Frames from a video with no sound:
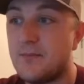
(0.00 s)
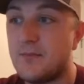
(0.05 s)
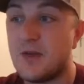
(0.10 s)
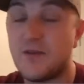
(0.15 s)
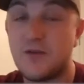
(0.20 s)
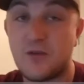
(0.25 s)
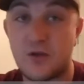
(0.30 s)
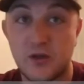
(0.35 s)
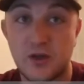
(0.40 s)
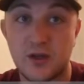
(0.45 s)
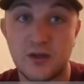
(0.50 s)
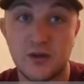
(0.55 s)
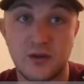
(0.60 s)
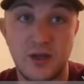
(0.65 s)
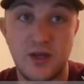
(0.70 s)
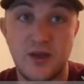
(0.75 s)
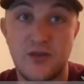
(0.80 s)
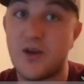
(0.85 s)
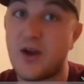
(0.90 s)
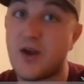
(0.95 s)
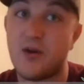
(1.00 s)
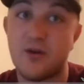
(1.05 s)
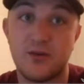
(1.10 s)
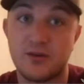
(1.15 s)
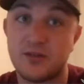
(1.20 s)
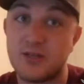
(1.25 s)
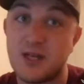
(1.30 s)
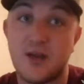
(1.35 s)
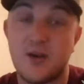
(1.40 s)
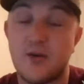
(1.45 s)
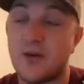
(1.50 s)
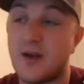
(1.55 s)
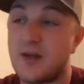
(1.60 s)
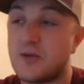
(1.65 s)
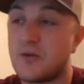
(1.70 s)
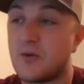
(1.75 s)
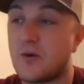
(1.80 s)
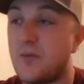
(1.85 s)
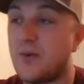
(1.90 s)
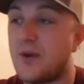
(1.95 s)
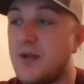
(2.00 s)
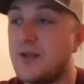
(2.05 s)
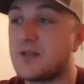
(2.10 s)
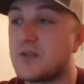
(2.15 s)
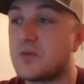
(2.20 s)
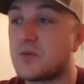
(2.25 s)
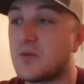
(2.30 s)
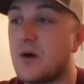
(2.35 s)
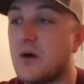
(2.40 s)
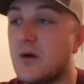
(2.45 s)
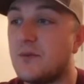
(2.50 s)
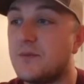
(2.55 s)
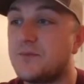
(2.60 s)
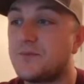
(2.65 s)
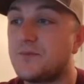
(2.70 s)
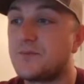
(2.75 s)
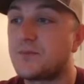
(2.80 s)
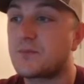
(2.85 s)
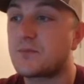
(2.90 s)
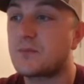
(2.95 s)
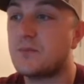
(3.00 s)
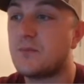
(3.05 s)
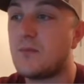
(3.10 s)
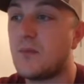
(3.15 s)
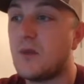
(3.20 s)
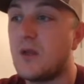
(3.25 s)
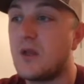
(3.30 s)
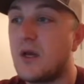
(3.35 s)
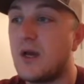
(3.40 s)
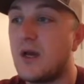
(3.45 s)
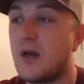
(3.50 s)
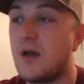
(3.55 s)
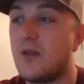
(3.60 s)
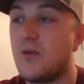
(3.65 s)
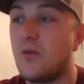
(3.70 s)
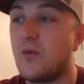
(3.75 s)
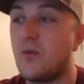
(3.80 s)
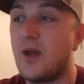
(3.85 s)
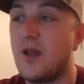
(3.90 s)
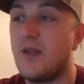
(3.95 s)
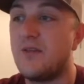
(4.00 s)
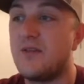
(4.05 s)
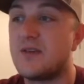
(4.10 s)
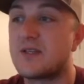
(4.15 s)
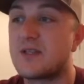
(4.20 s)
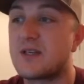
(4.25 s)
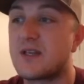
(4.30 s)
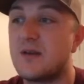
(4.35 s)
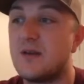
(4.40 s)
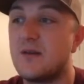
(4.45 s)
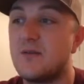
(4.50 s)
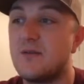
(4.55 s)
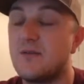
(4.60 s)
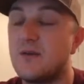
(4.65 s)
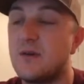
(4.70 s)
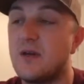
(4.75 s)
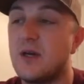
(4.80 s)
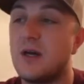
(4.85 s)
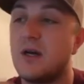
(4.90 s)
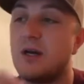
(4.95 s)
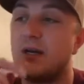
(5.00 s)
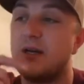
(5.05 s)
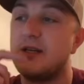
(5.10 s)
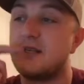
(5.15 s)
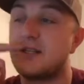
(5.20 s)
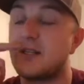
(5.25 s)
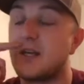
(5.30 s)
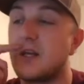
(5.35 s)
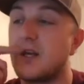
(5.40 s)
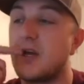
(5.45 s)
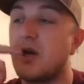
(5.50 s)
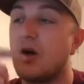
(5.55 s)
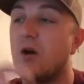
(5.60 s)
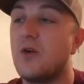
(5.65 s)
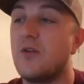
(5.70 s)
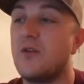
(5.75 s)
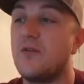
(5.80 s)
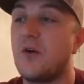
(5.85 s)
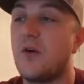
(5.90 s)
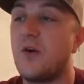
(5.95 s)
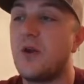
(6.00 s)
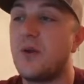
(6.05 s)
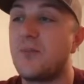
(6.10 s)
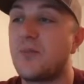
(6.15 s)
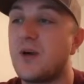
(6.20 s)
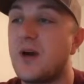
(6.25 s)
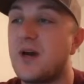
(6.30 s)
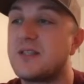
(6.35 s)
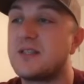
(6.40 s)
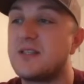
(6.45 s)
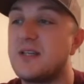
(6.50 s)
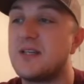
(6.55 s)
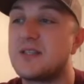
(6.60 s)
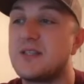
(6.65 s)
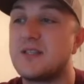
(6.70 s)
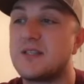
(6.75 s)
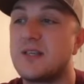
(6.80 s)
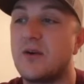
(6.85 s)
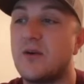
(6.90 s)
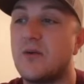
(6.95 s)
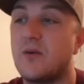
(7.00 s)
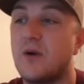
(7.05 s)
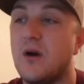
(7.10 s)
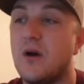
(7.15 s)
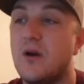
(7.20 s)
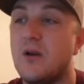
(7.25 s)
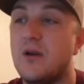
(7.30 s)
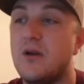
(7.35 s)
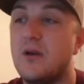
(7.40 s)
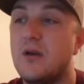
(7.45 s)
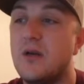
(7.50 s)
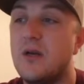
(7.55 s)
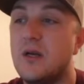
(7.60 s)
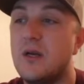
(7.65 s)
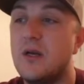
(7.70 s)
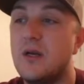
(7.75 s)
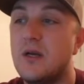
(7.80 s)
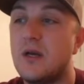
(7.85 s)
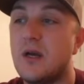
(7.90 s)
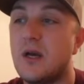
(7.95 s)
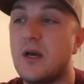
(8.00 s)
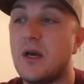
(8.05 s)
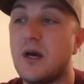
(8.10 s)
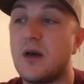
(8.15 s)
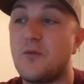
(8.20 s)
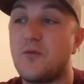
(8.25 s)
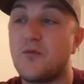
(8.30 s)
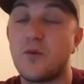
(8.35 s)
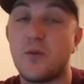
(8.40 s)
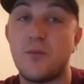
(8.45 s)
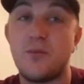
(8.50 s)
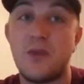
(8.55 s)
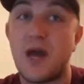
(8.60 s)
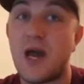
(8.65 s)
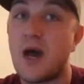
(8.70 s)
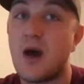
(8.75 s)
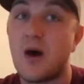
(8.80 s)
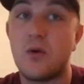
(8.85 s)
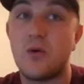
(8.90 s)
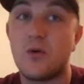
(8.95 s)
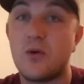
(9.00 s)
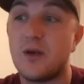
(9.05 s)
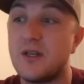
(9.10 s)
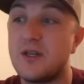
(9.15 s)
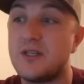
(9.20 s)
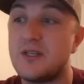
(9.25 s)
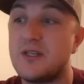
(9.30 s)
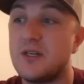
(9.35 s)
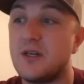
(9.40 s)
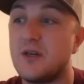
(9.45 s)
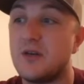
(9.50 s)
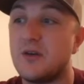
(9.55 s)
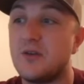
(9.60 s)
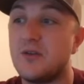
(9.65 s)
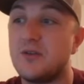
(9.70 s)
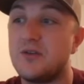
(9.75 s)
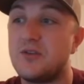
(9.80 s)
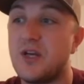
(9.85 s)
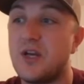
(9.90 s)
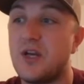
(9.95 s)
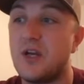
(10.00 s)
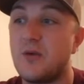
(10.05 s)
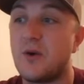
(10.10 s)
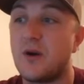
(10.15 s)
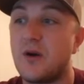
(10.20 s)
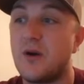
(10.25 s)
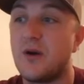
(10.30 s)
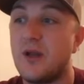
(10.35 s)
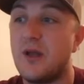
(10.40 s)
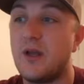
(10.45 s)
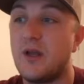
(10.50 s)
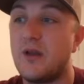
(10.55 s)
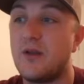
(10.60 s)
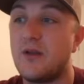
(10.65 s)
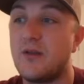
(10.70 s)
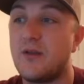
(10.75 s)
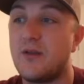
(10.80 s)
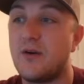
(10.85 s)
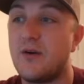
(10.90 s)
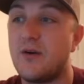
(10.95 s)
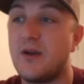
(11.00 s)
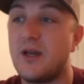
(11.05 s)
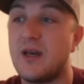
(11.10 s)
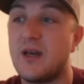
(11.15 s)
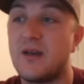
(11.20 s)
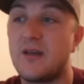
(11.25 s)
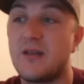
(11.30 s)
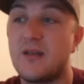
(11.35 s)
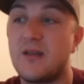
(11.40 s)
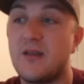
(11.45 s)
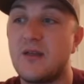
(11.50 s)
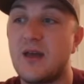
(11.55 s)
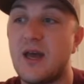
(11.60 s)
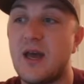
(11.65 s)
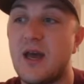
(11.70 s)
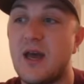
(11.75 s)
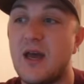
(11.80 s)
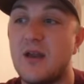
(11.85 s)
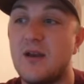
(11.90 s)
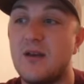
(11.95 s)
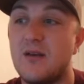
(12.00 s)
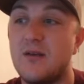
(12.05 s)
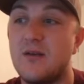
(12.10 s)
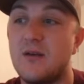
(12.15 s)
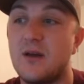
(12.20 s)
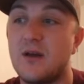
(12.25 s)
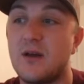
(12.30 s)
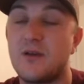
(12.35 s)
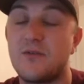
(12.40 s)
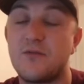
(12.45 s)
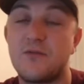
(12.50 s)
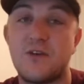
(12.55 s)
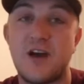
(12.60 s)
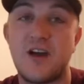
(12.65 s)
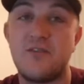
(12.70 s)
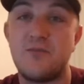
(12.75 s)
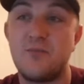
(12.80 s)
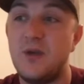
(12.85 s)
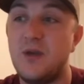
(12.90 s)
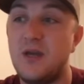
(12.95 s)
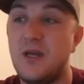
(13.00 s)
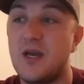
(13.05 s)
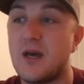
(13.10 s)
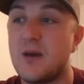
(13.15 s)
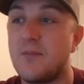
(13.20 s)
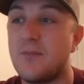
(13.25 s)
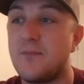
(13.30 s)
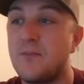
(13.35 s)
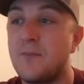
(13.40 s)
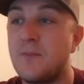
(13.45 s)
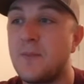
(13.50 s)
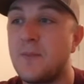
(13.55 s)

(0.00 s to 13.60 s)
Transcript: if you click the link there, it'll take you right to our page as well. Uh, the way that this uh, is going to go, the voting process is going to run uh, from now until January 30th at uh, 5 p.m.